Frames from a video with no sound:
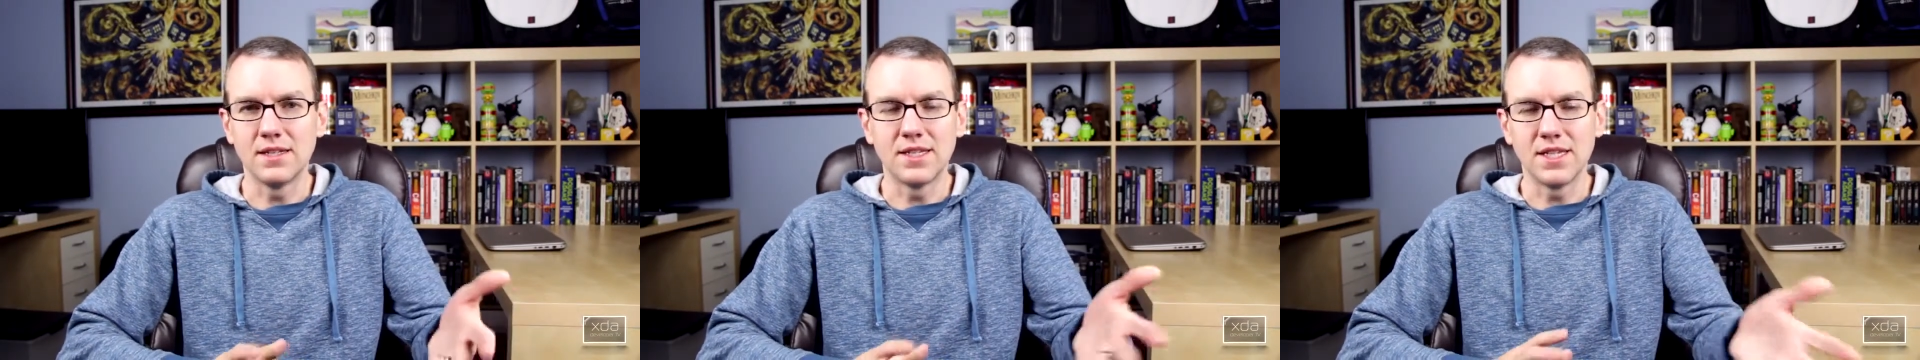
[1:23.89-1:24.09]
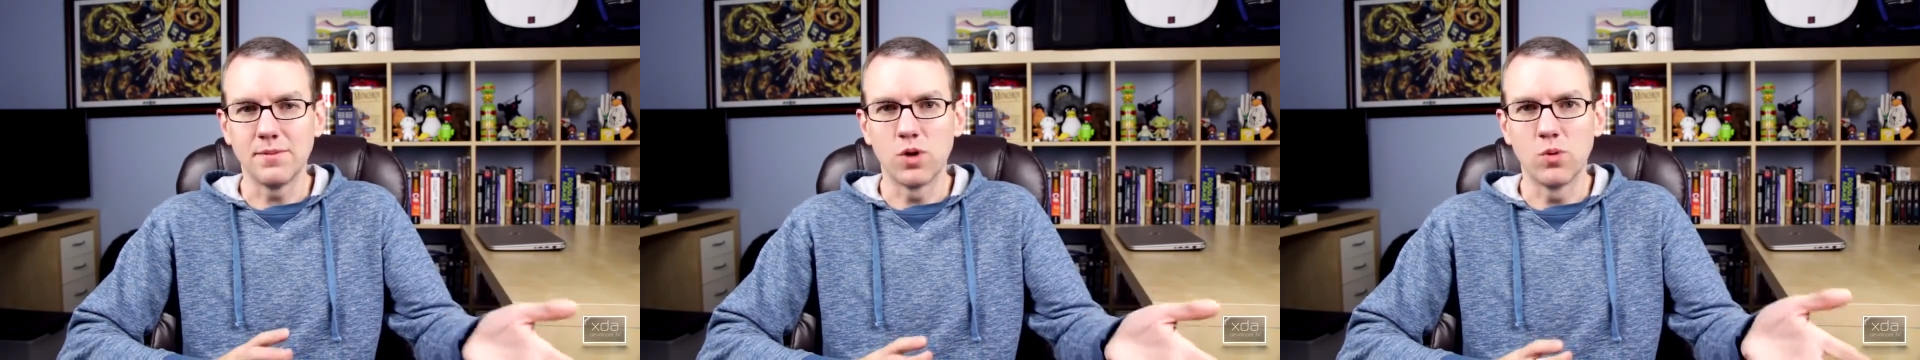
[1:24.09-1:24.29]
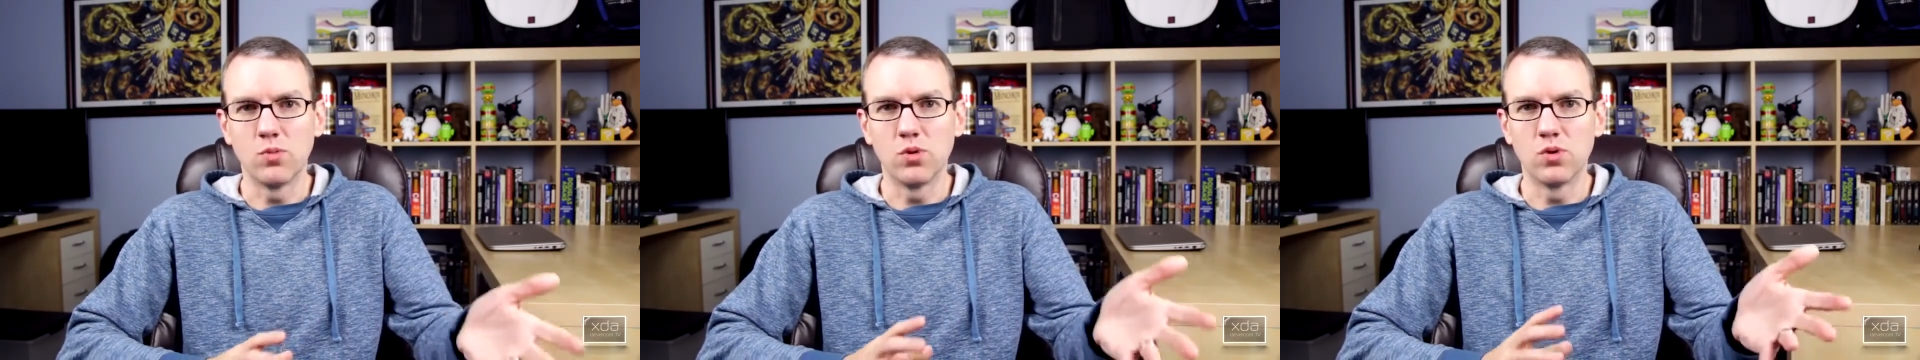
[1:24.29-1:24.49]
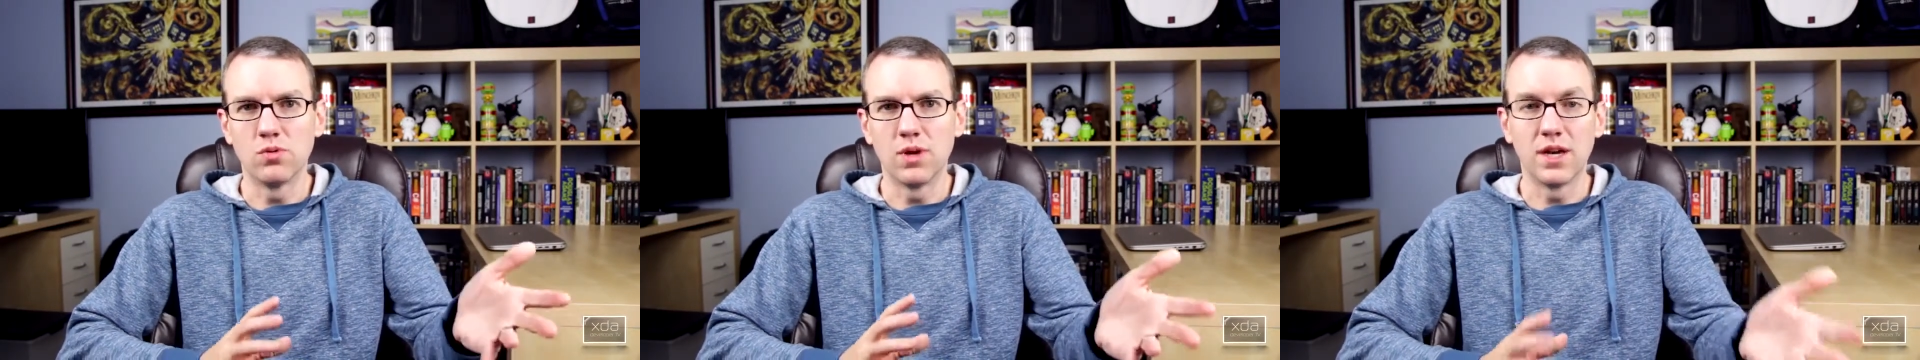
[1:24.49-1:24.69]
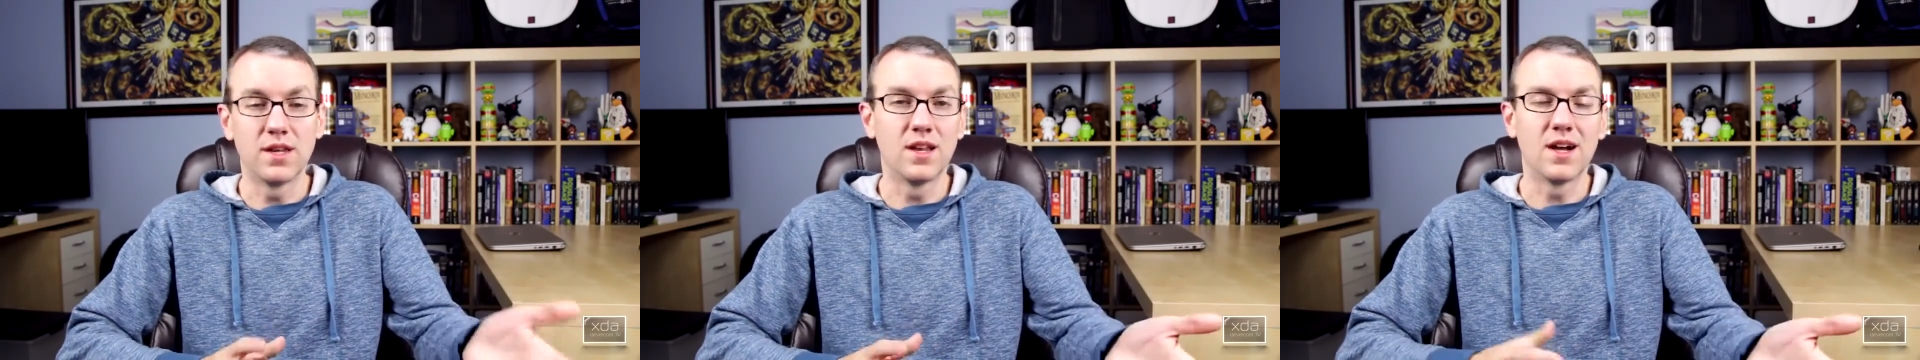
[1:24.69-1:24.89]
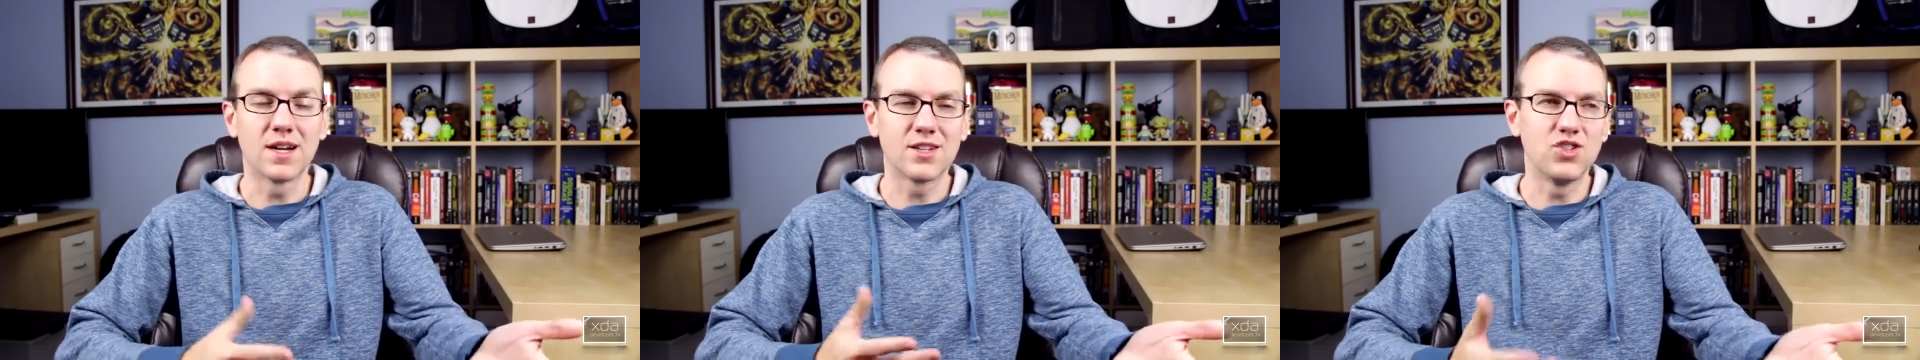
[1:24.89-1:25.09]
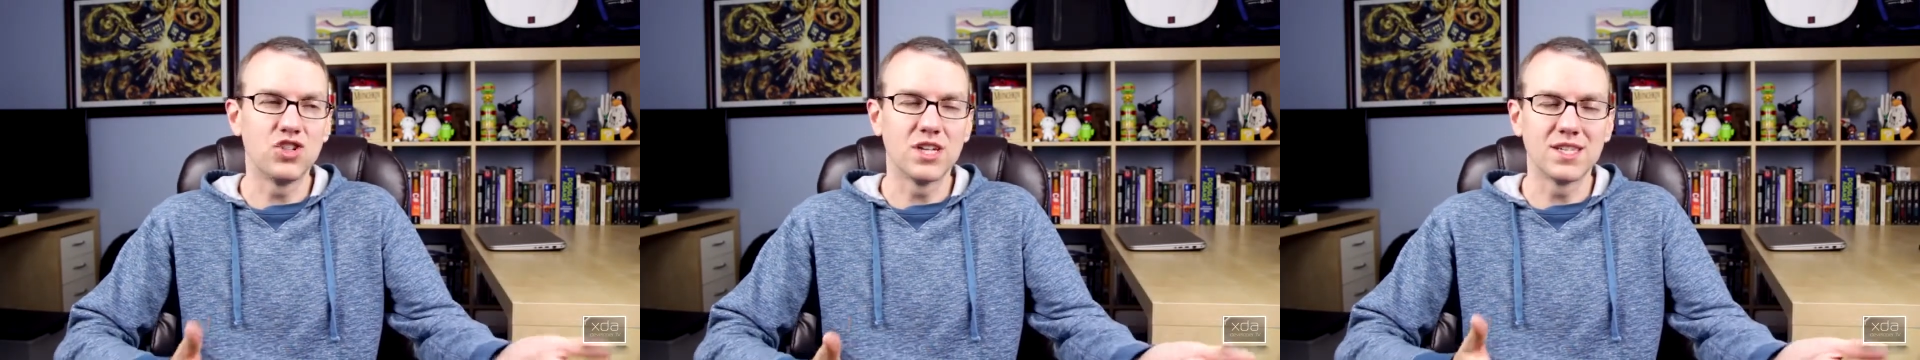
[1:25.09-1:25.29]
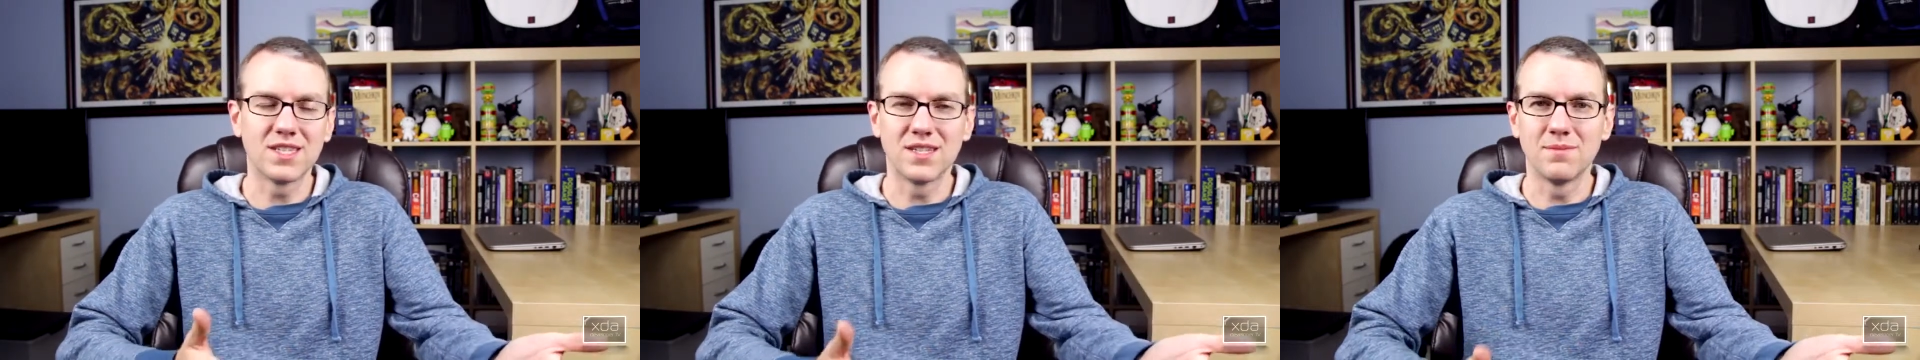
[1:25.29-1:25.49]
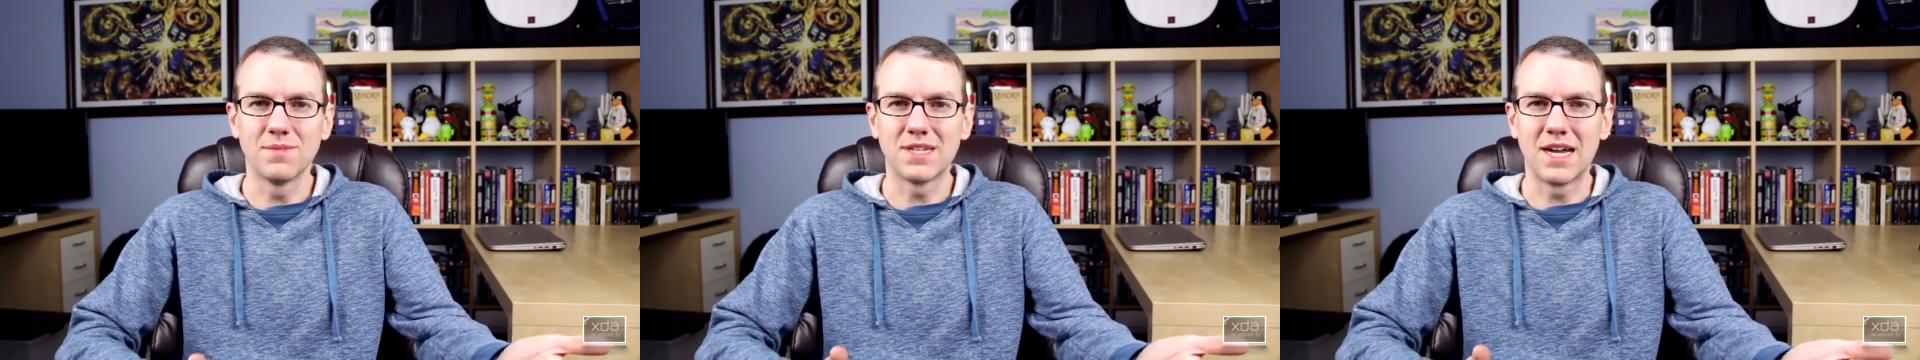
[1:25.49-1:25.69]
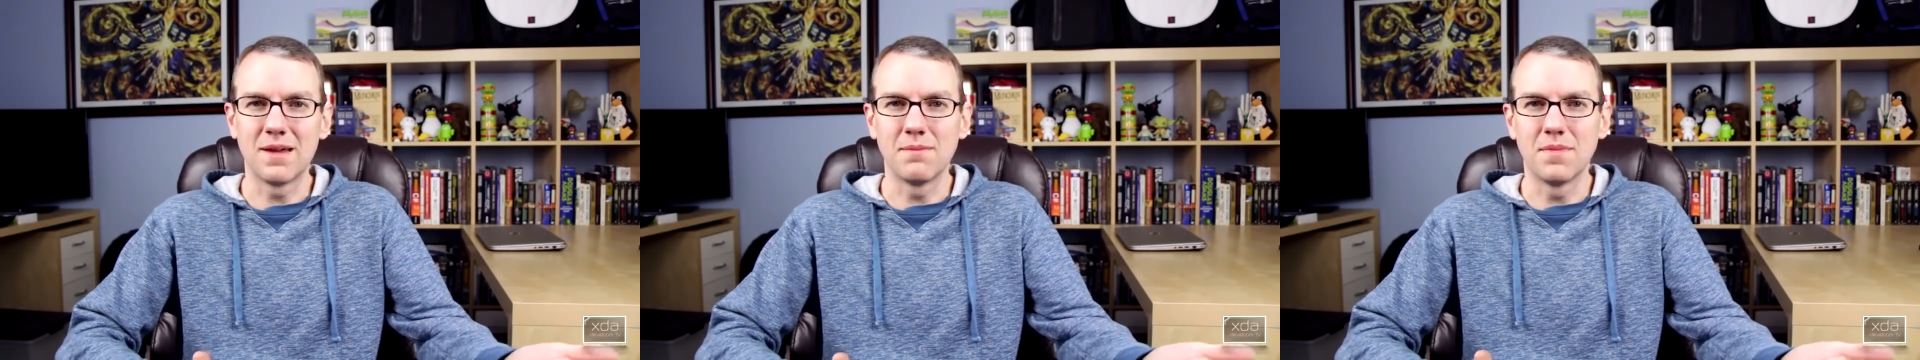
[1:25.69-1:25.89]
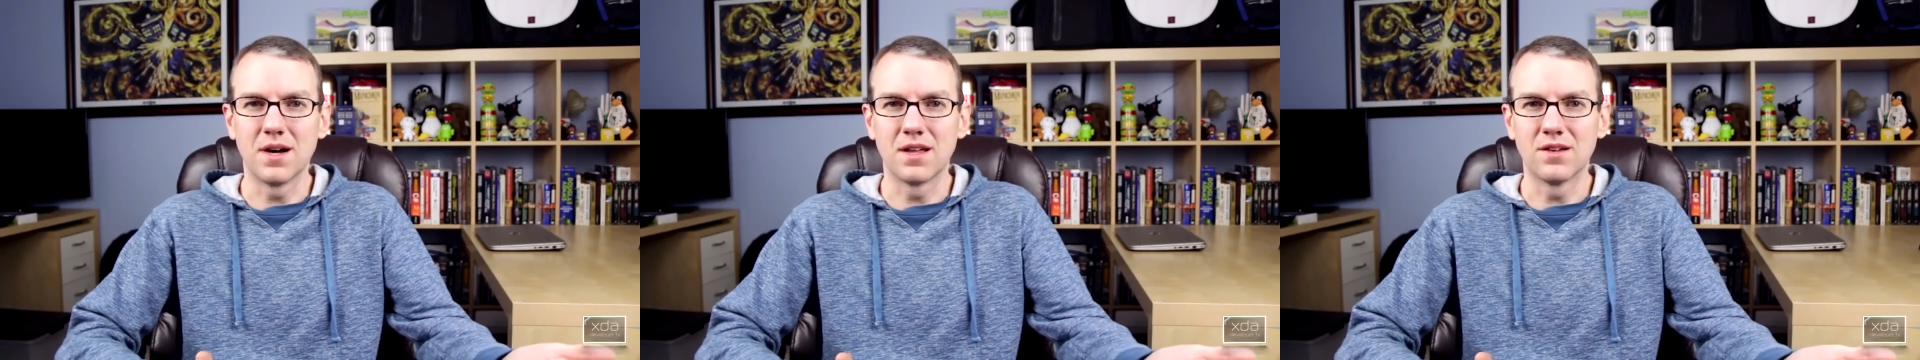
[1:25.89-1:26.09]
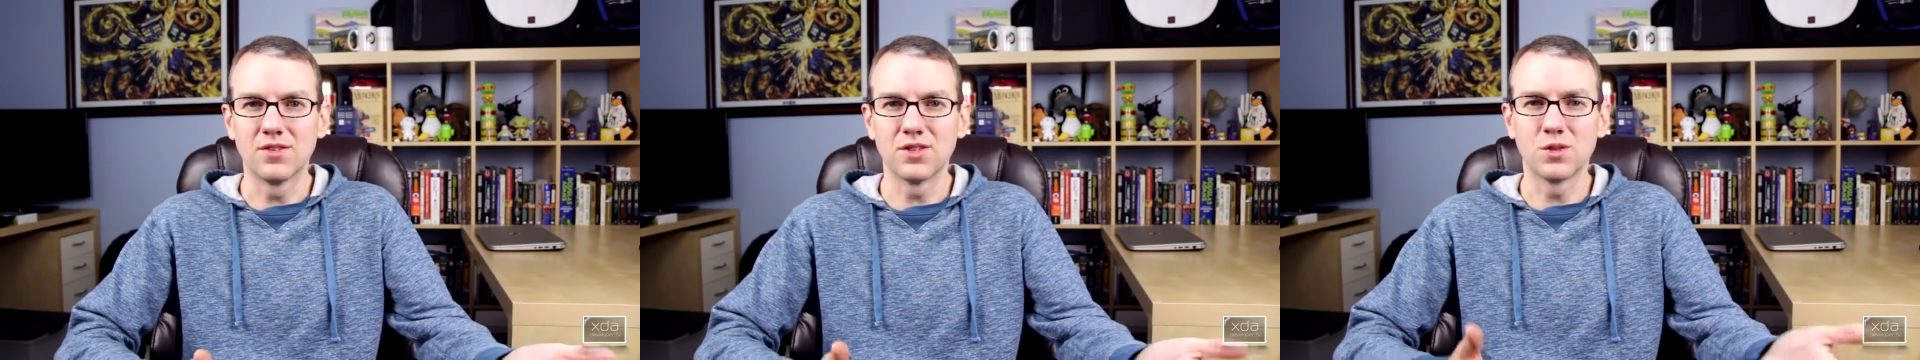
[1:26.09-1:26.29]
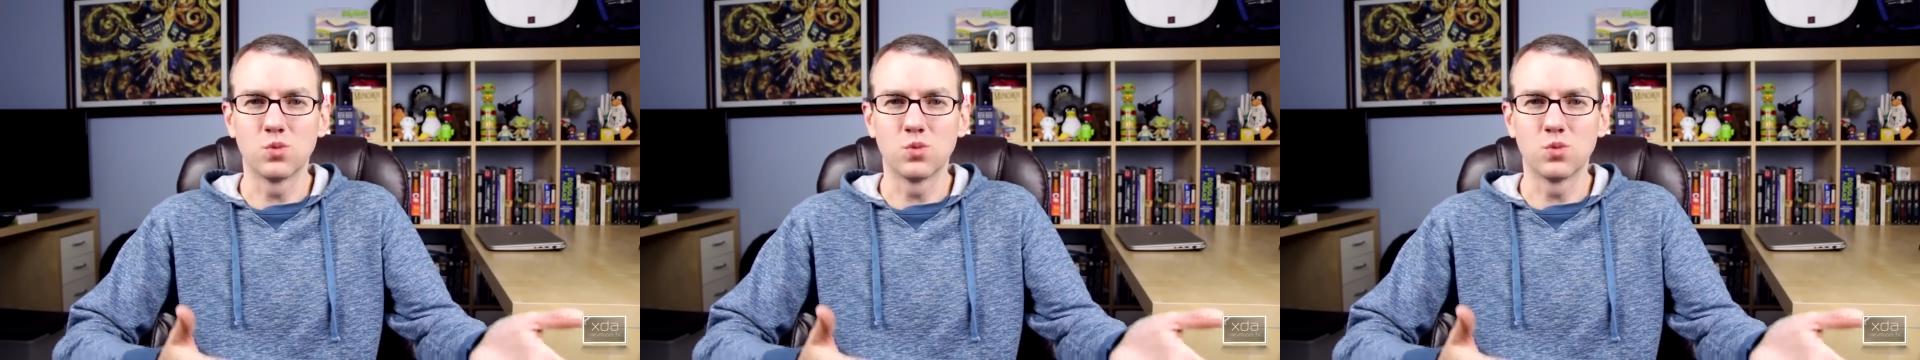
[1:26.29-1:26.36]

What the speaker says: T-Mobile unlocked GSM type models,